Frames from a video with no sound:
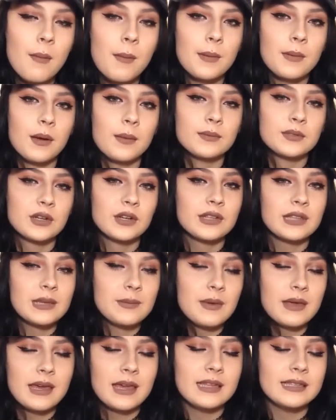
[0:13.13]
My mom's currently
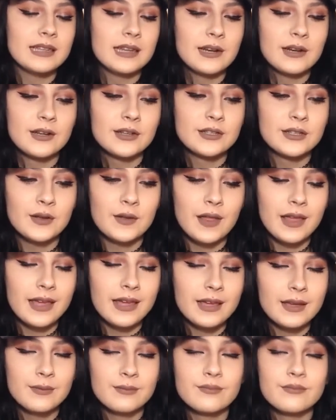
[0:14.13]
making dinner, so
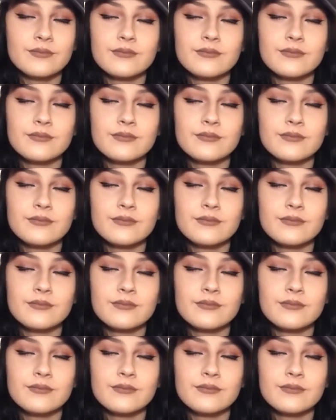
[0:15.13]
like,